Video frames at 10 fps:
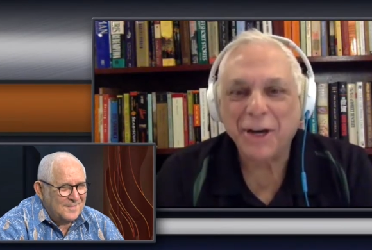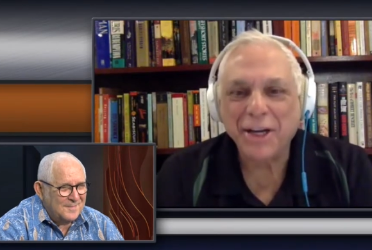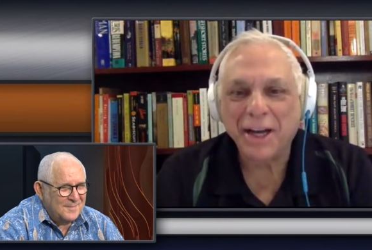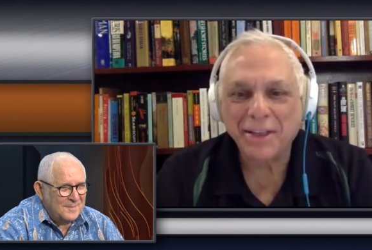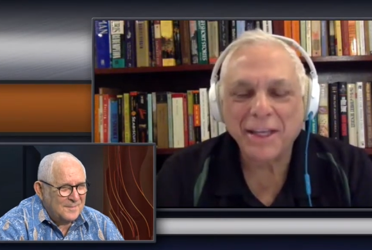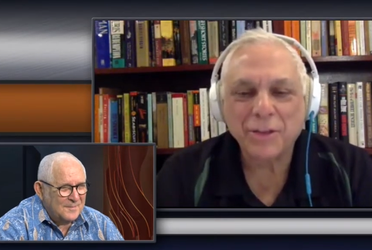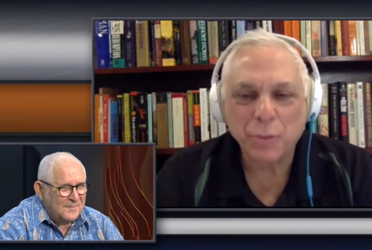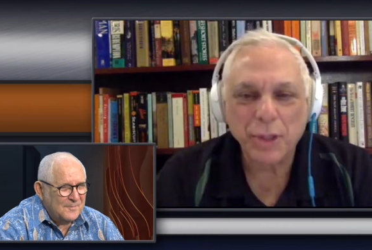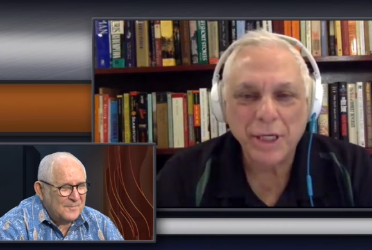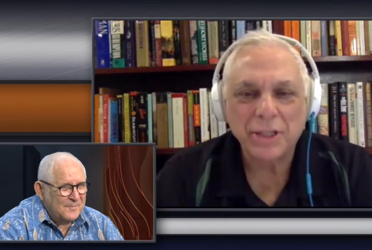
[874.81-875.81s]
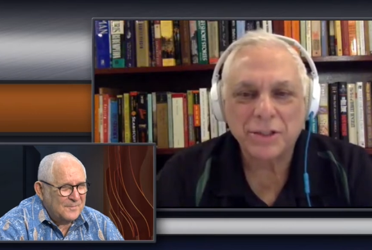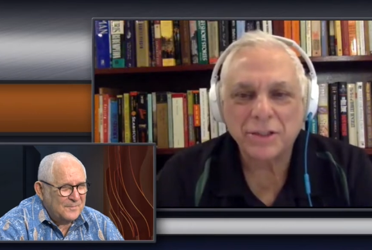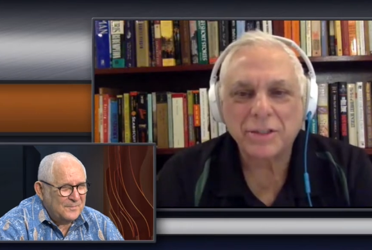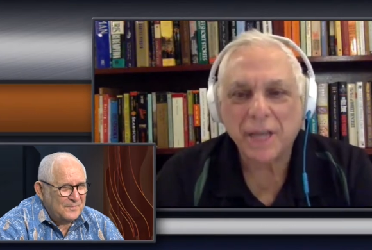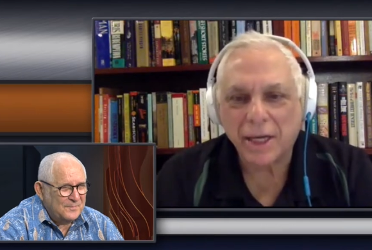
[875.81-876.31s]
Speaker 1: I, I think we need to
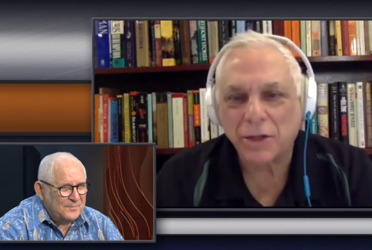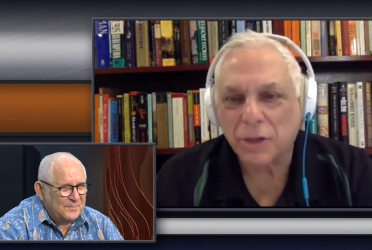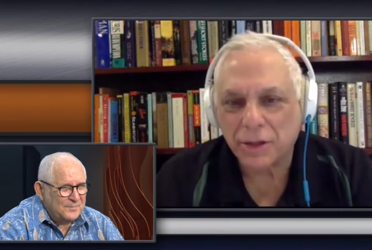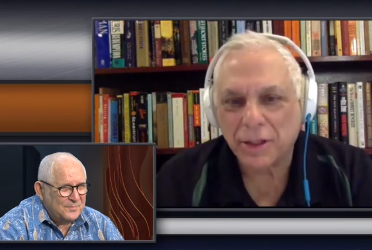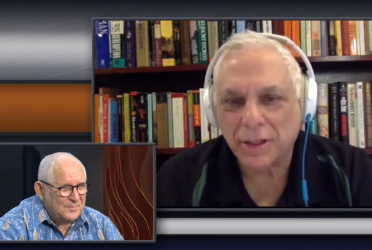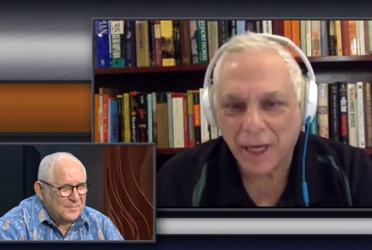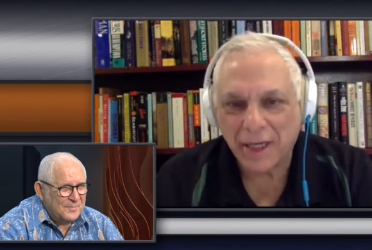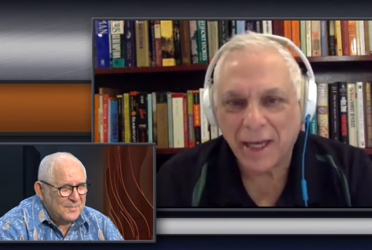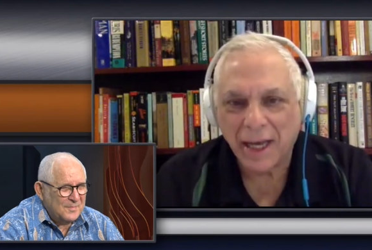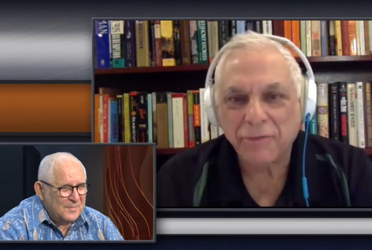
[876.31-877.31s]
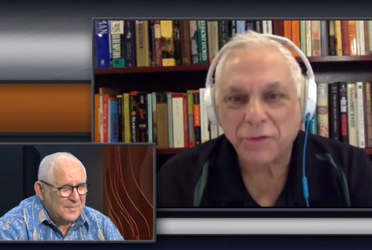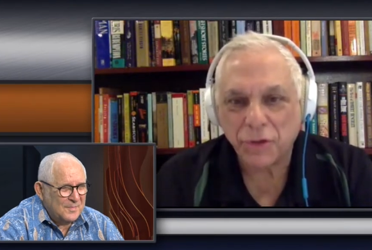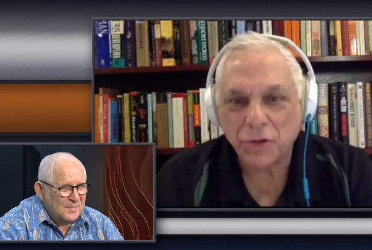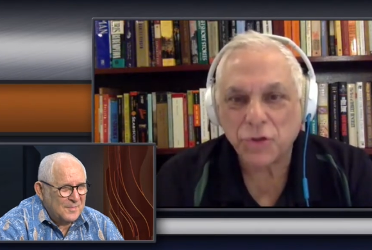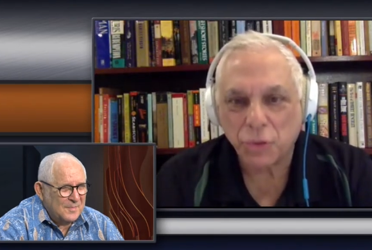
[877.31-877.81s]
take a look at the data after
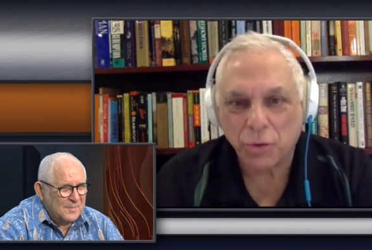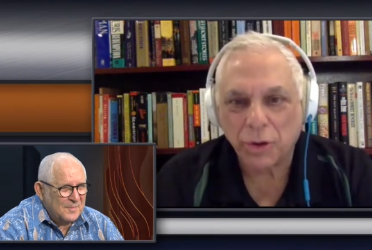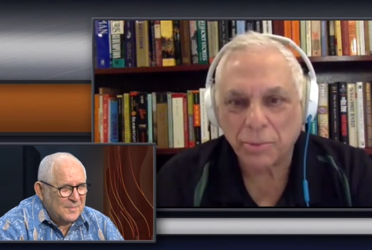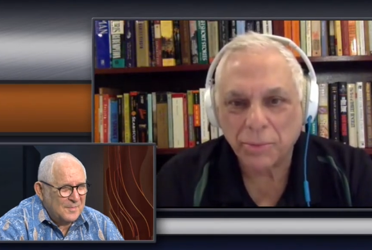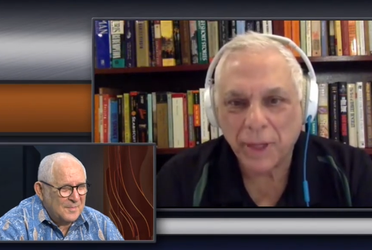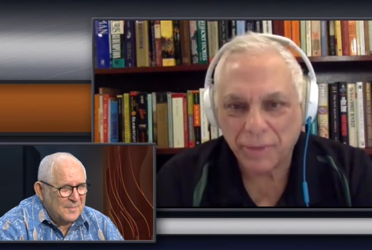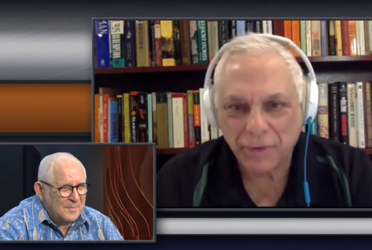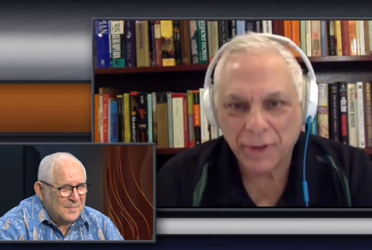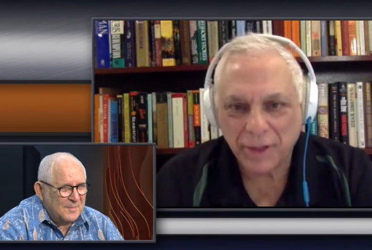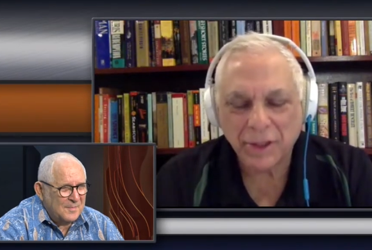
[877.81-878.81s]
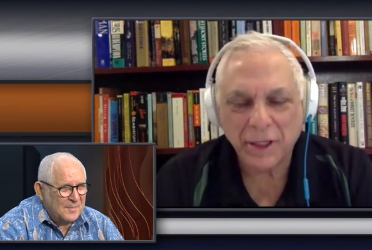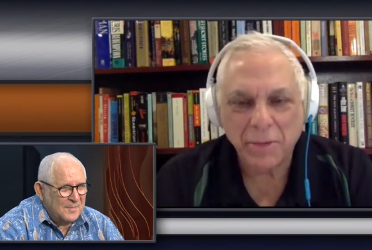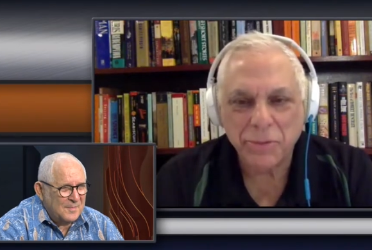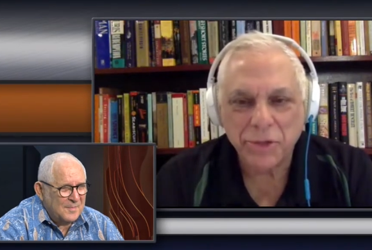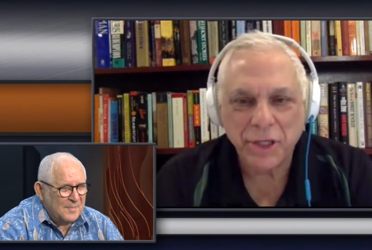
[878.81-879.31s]
the storm as it
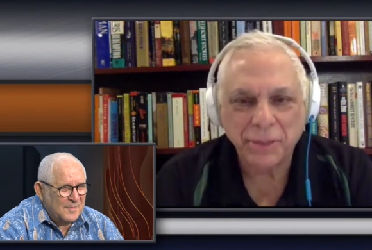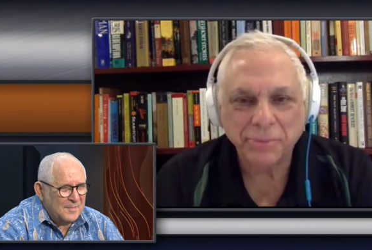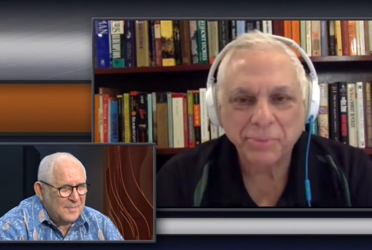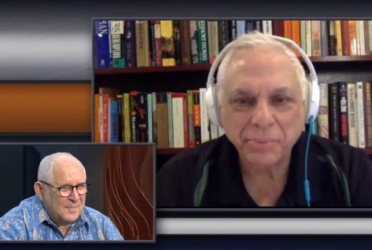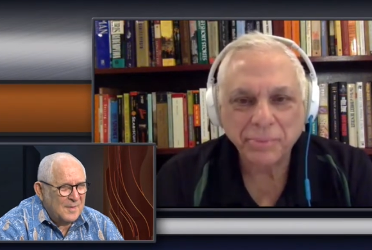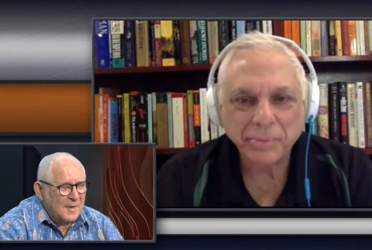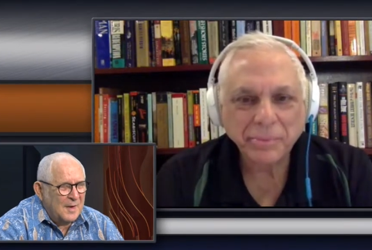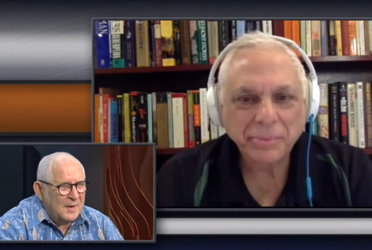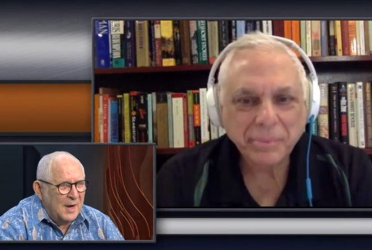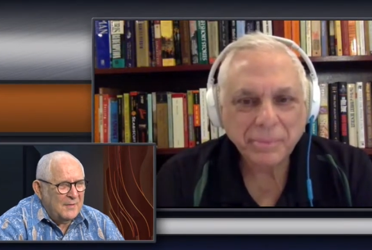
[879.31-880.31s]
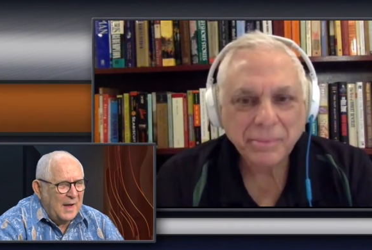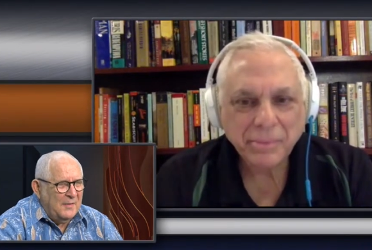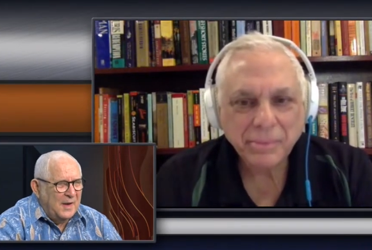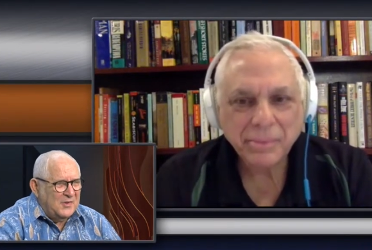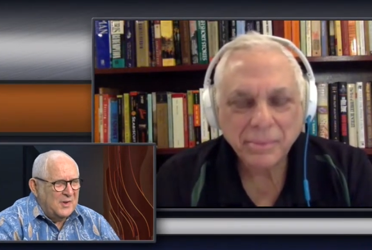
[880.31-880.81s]
comes in.
Speaker 2: Yeah,
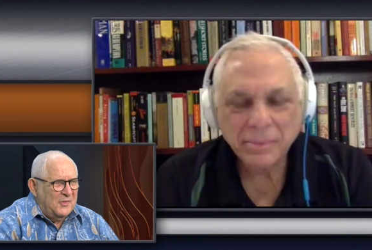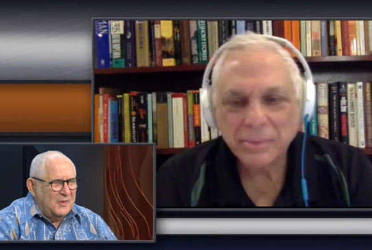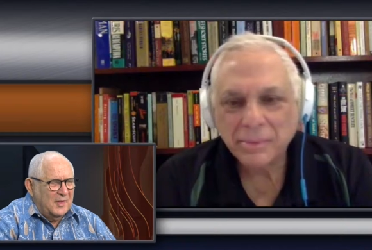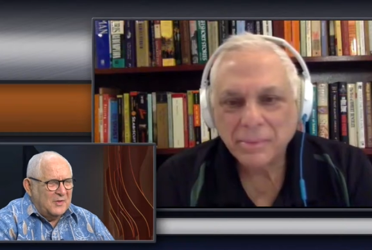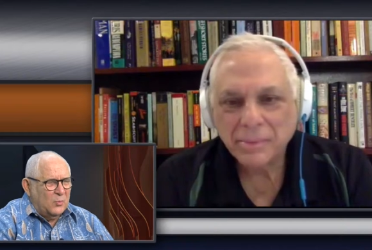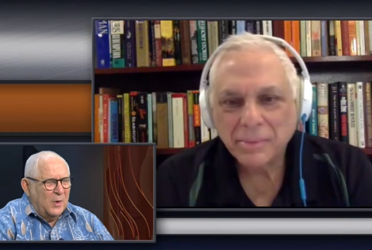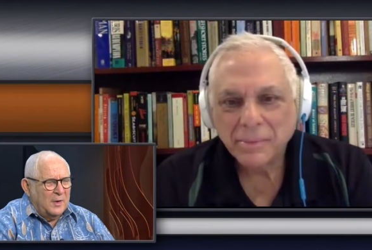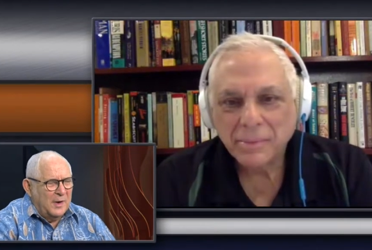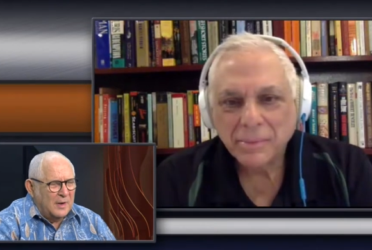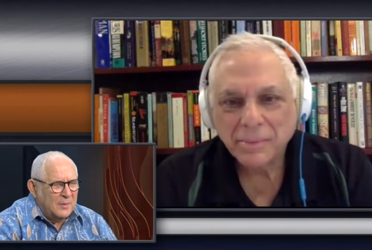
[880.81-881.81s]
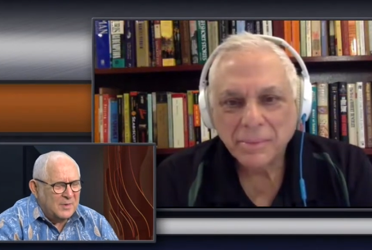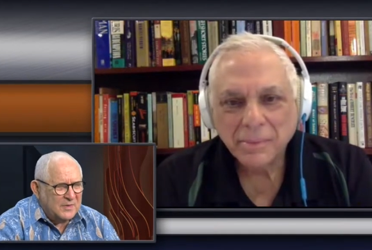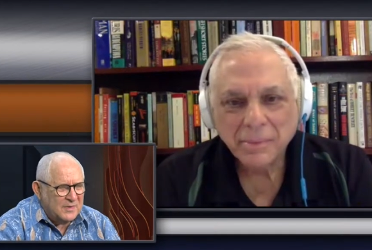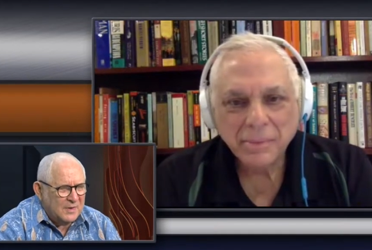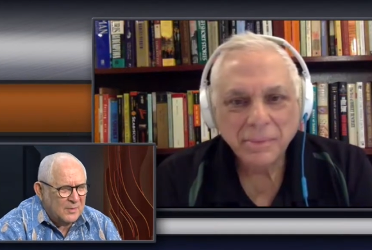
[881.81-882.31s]
and that's I think that's one
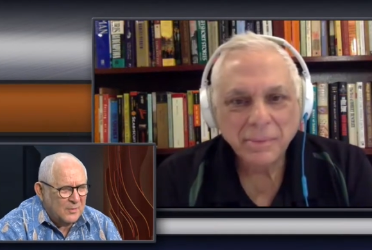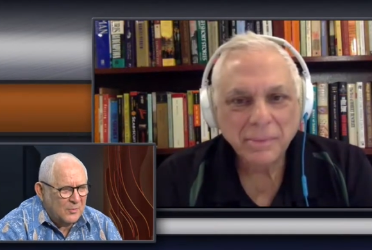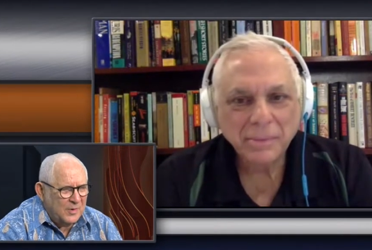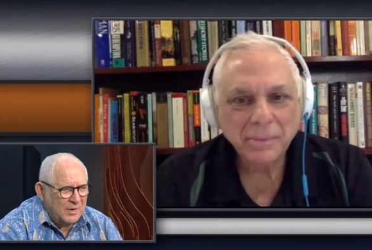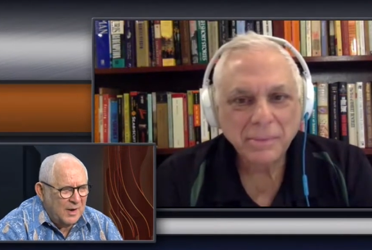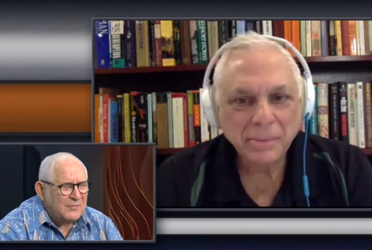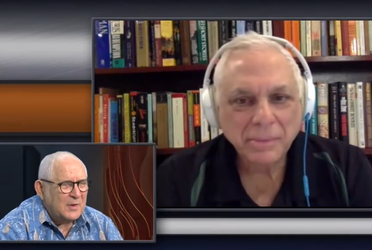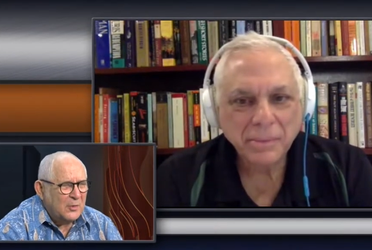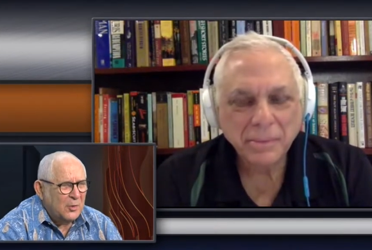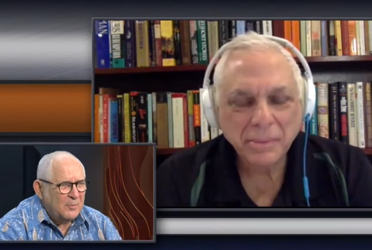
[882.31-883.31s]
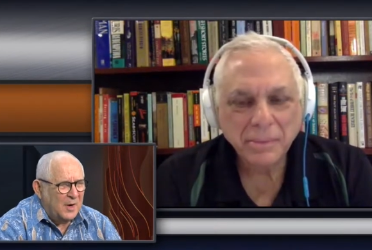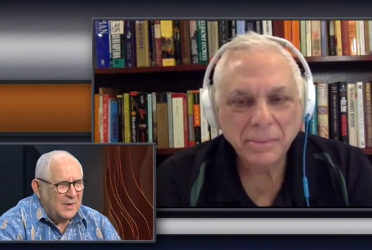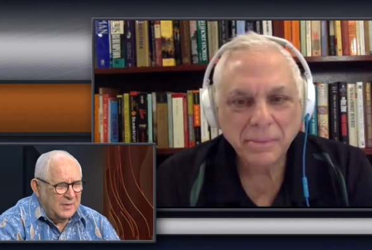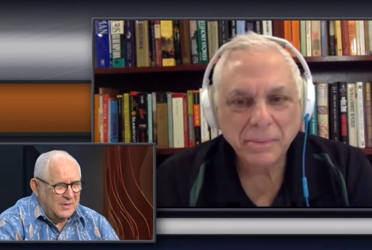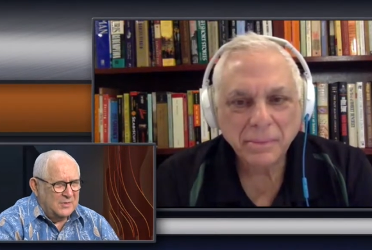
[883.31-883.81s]
element uh, we have to learn
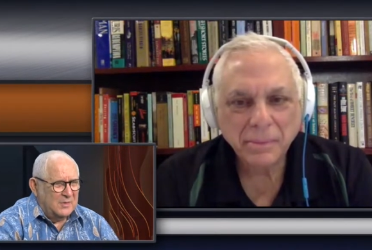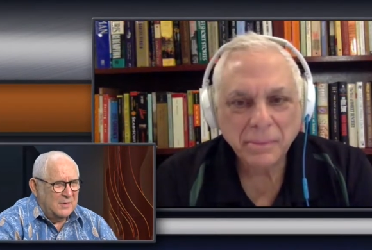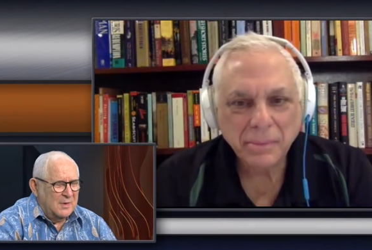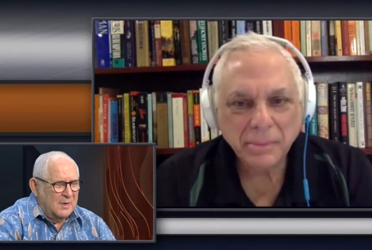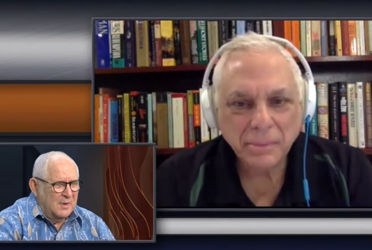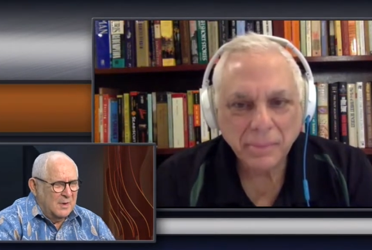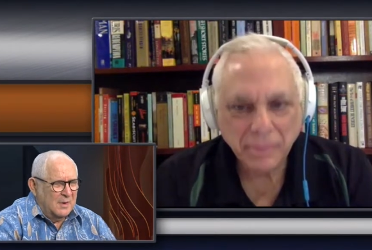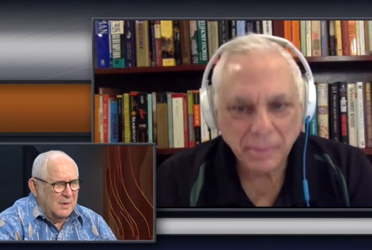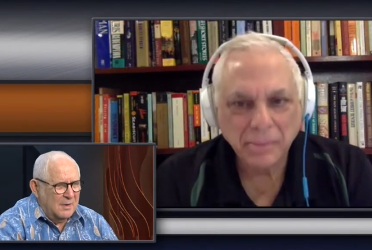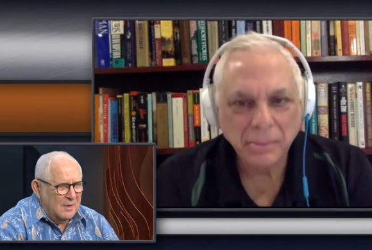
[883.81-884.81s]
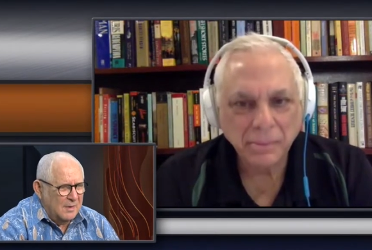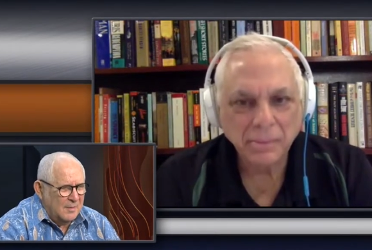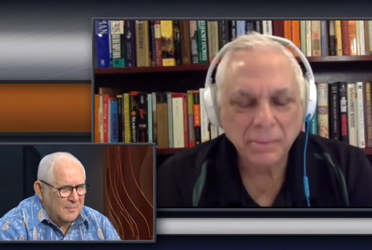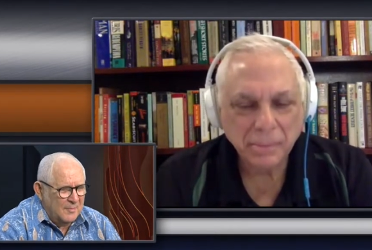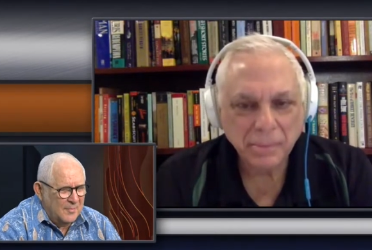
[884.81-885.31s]
by this. Mm-hmm.
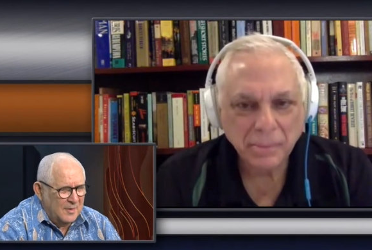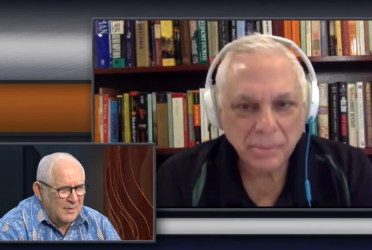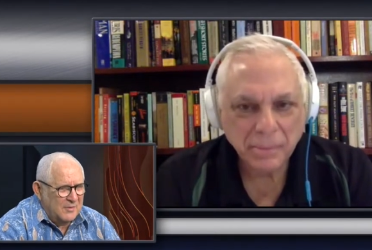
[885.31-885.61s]
um,